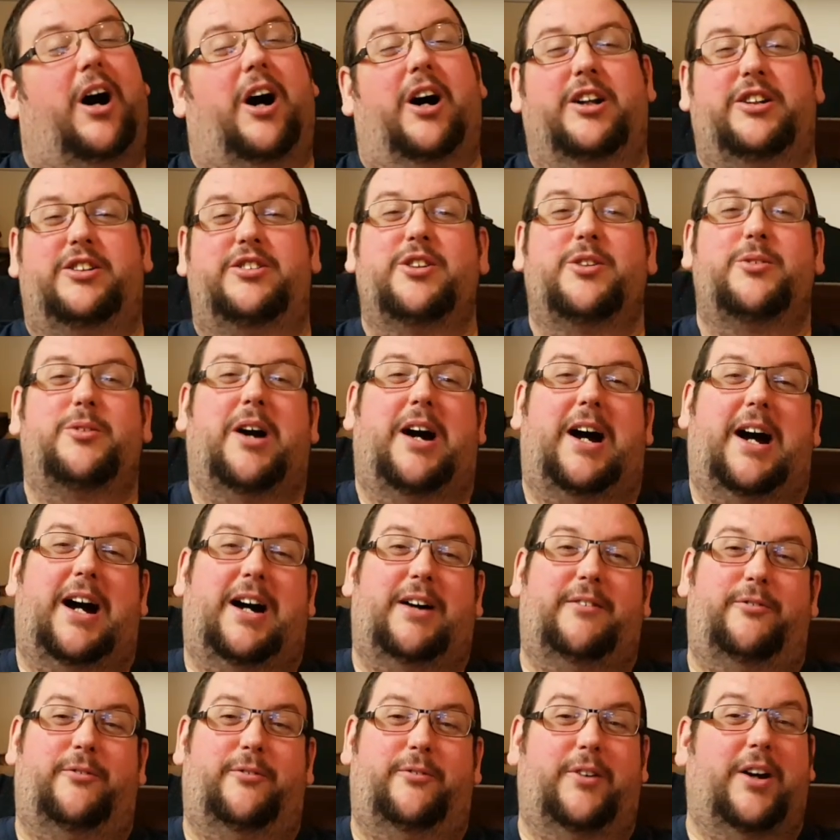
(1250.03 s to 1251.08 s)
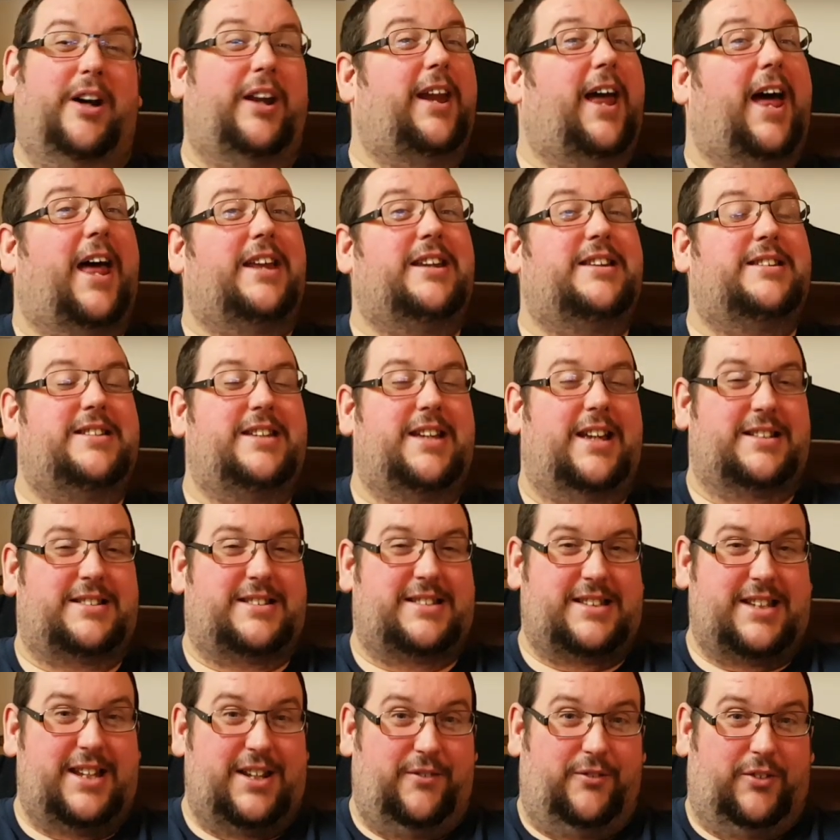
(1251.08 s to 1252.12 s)
I do have an
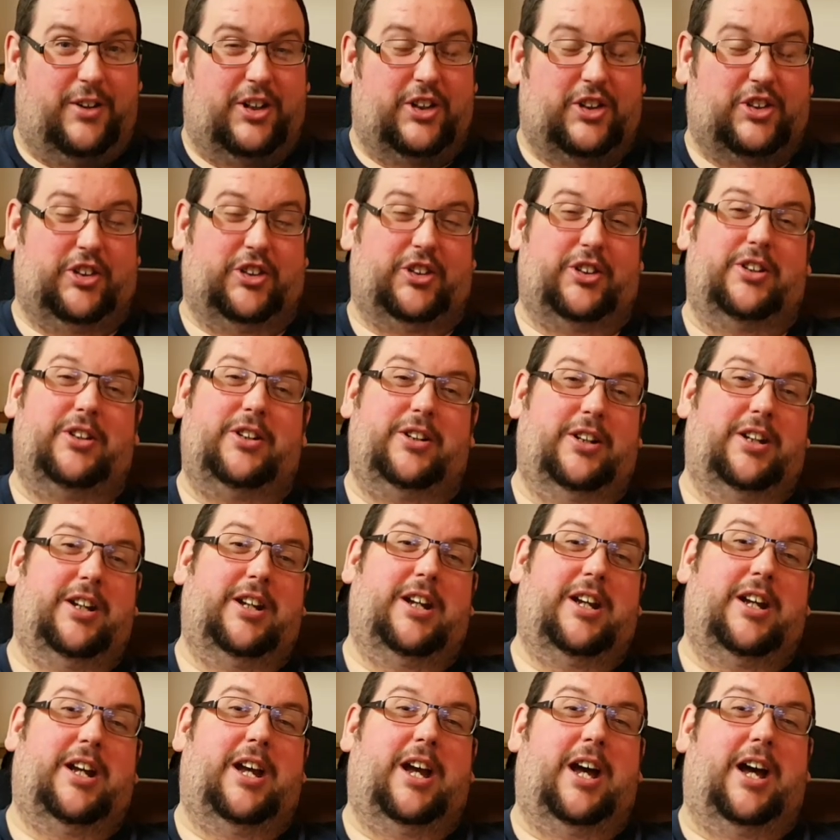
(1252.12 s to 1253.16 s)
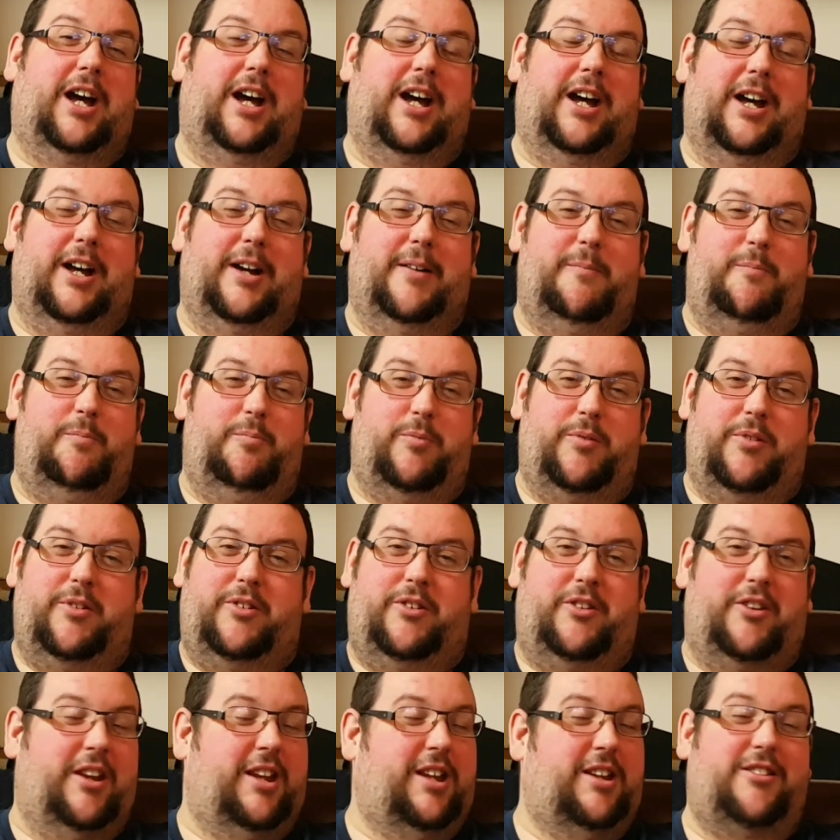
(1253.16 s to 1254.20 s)
NTSC version.
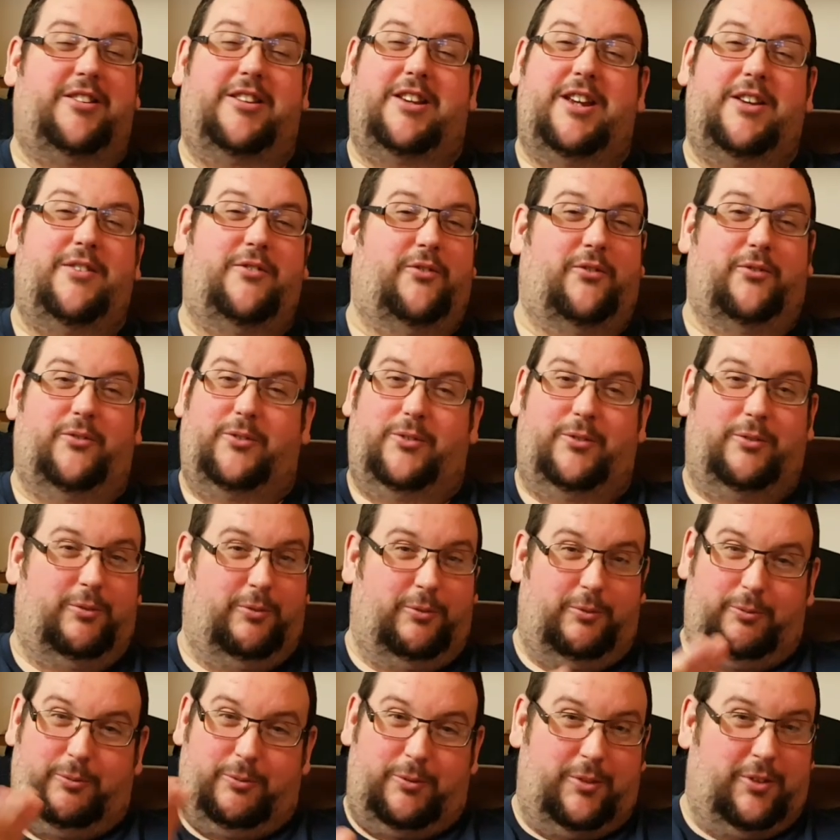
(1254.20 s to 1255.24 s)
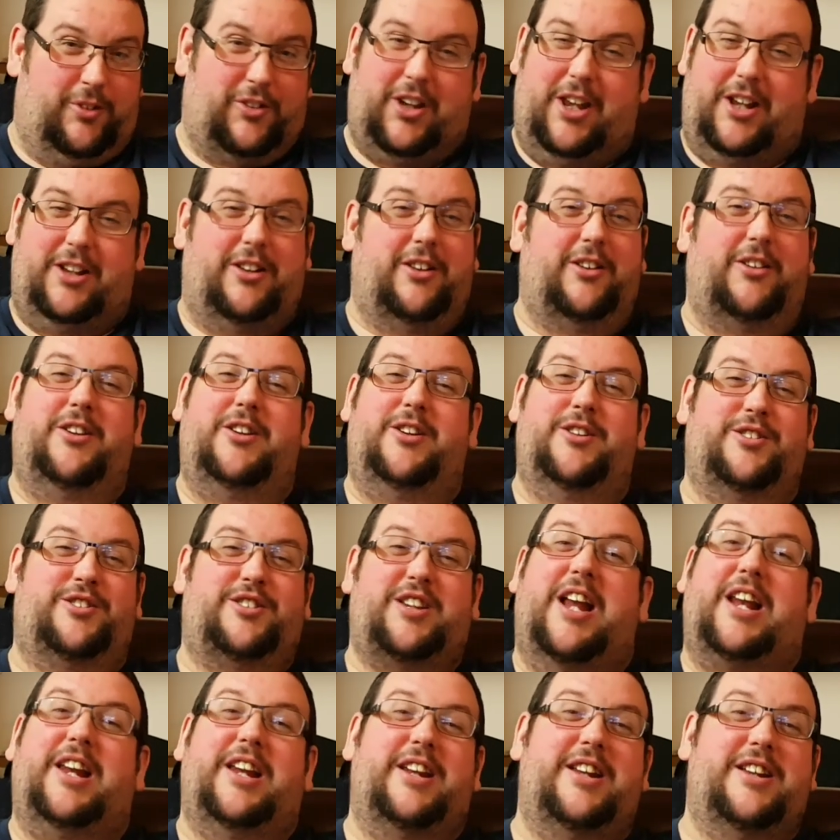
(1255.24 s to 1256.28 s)
City Steve said you're
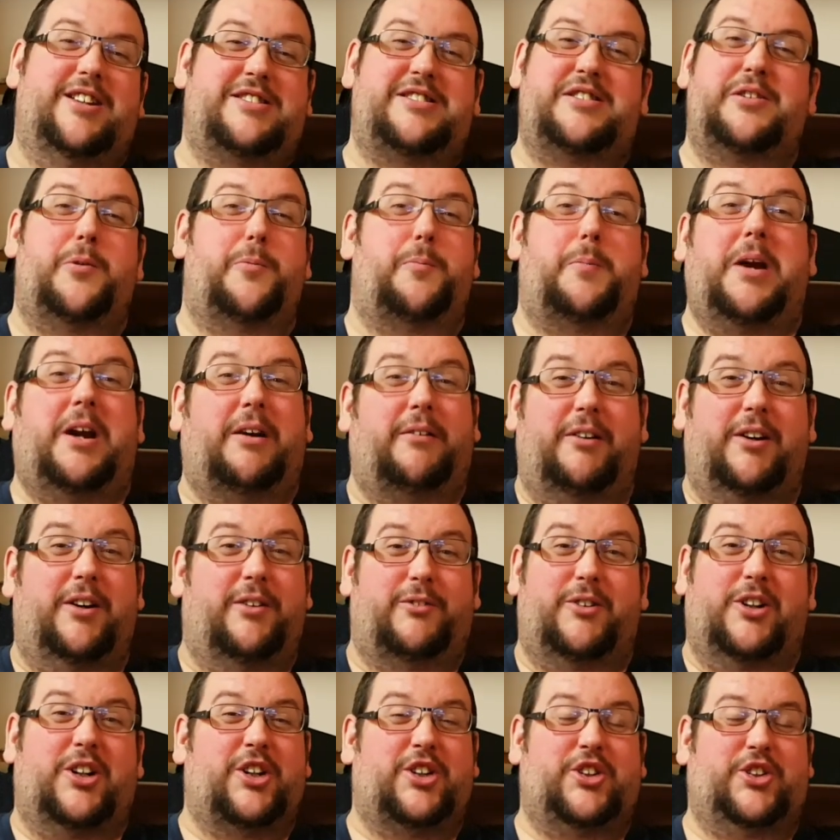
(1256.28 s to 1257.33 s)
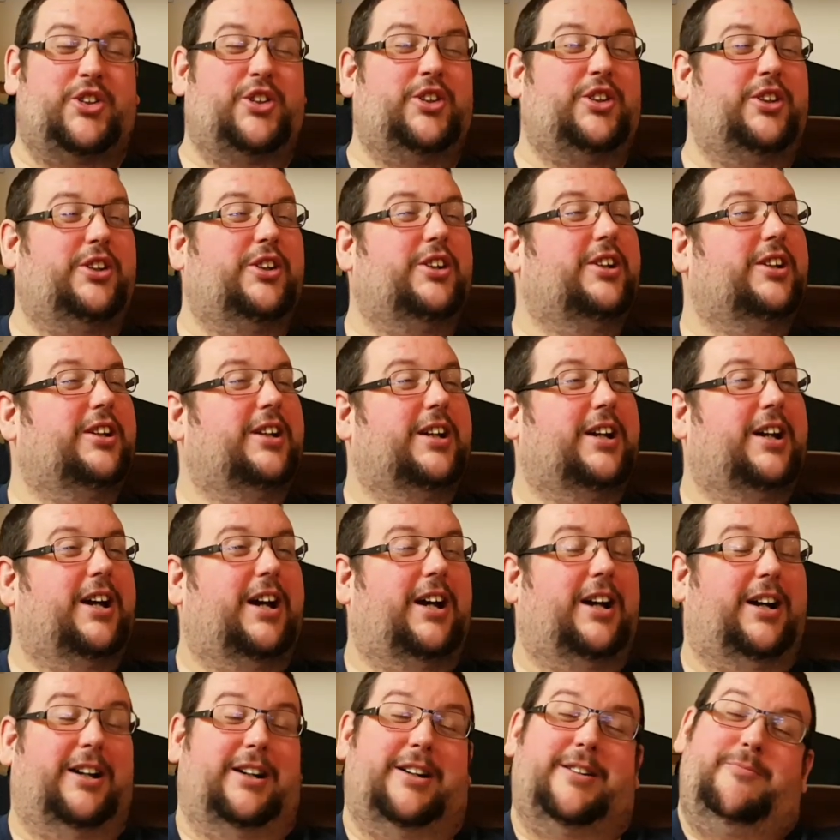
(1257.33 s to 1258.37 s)
selling the superior version.
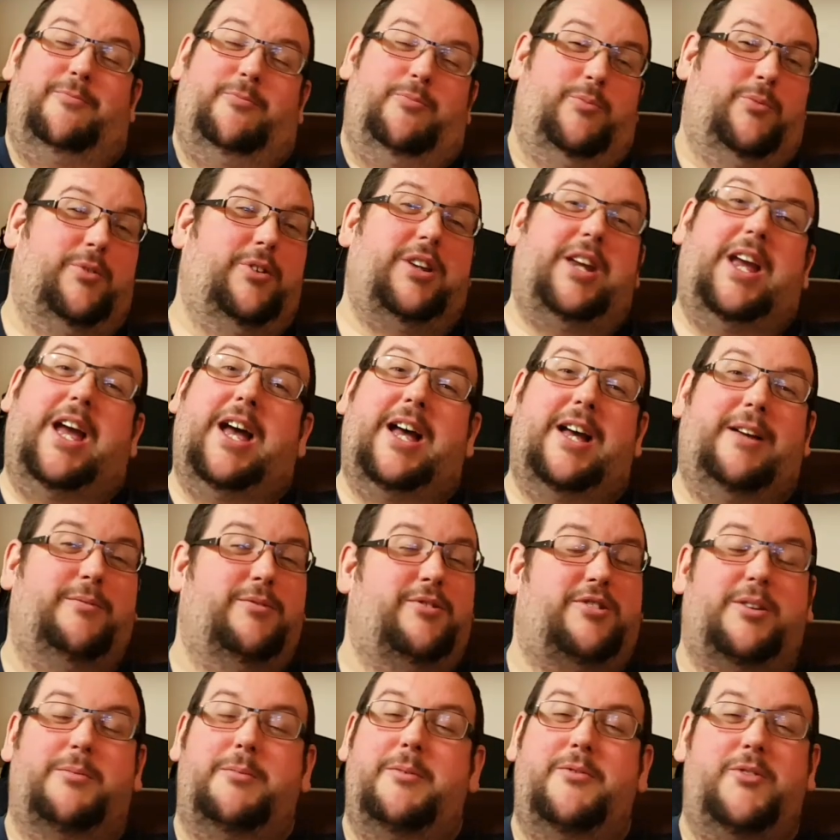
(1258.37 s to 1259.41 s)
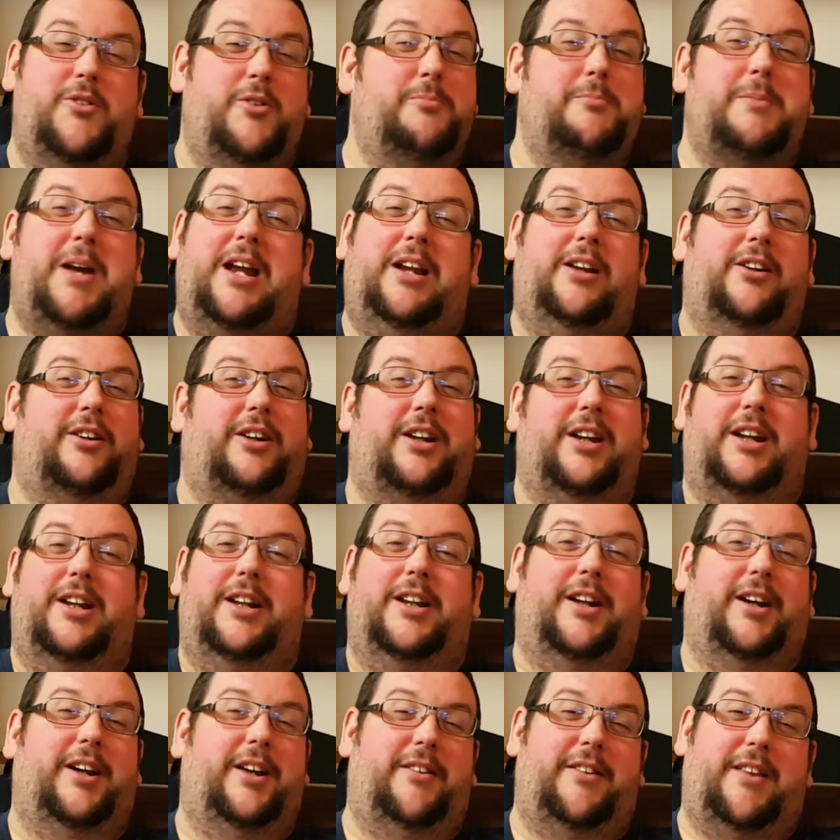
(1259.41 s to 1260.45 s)
Yeah, some of you may look at
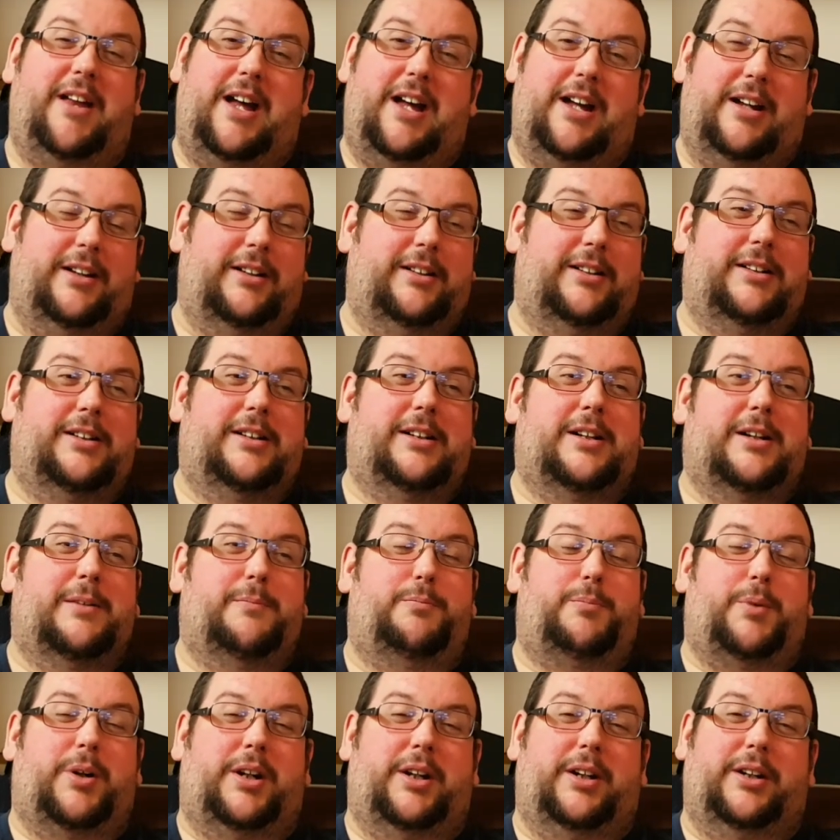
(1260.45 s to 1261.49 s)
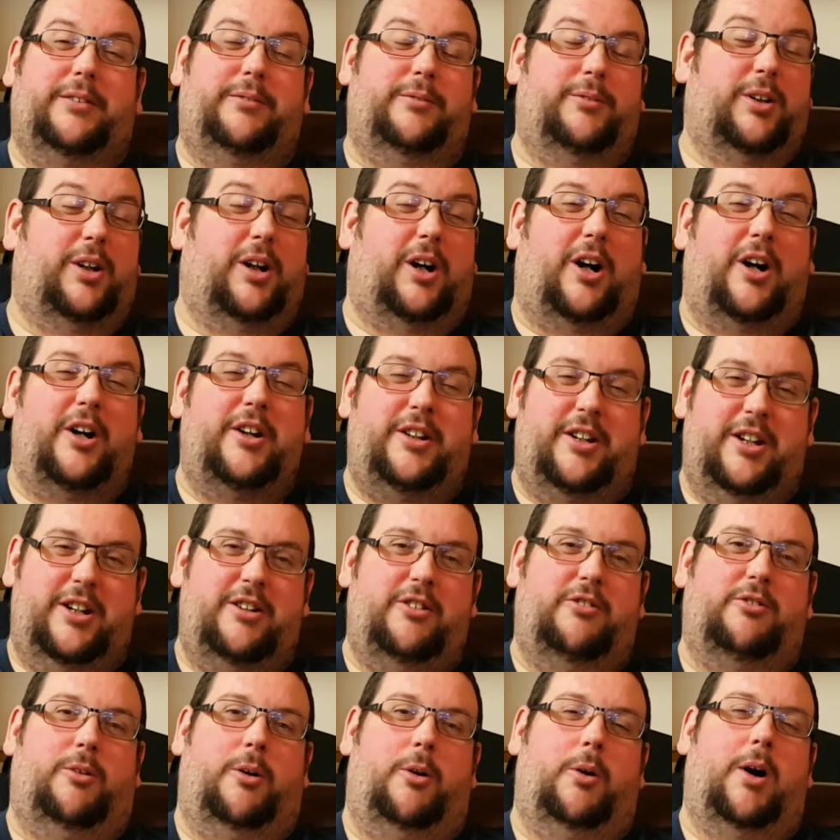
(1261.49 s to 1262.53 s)
it like that, but I
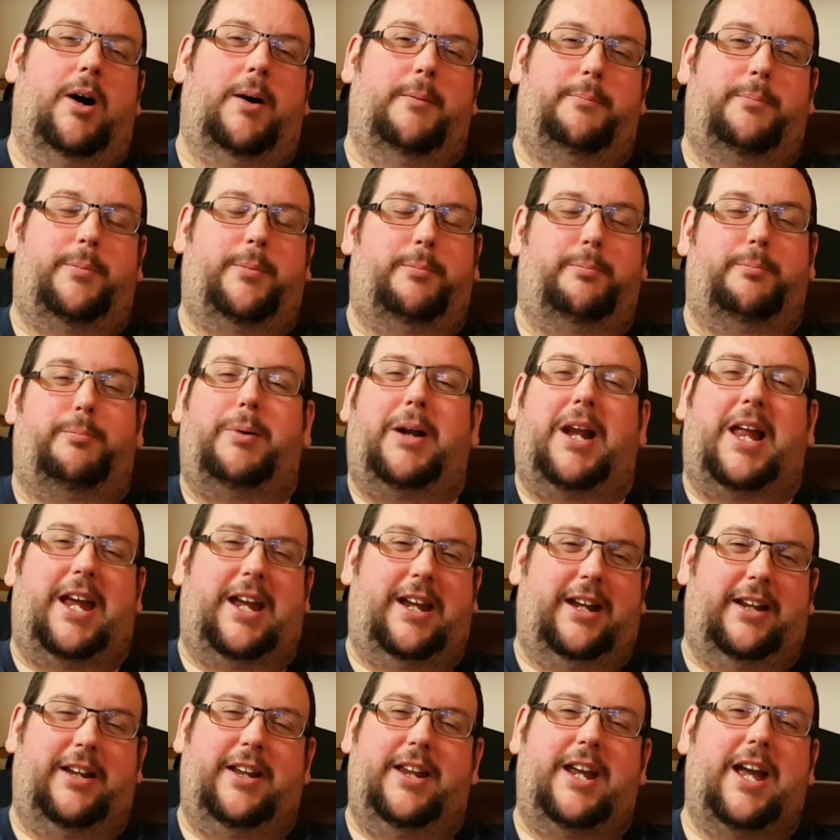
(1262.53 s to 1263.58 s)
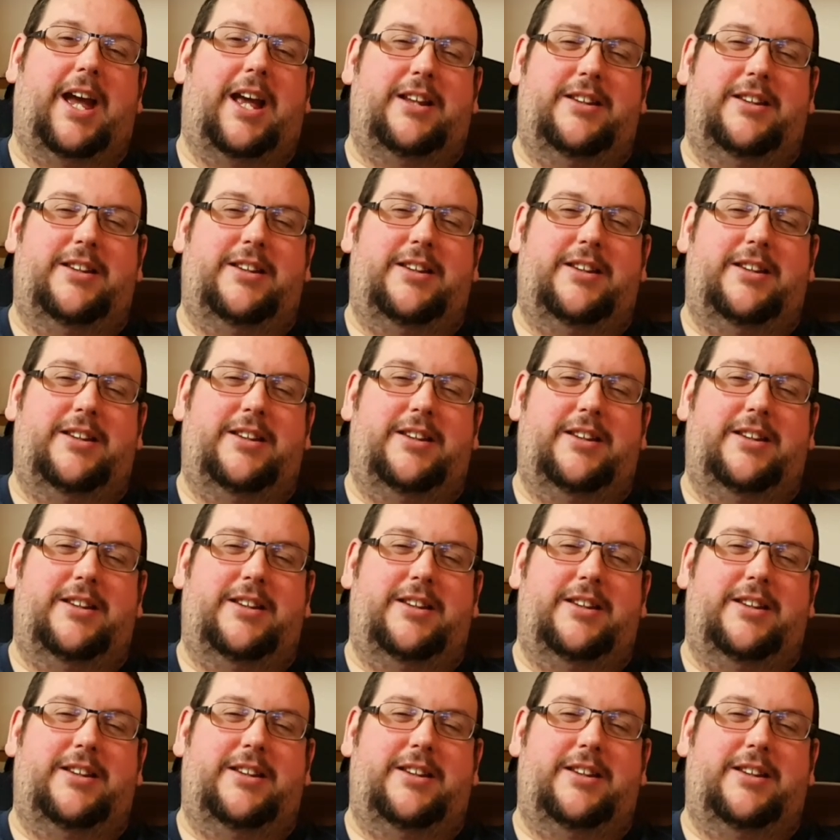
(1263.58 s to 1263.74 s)
didn't grow up playing the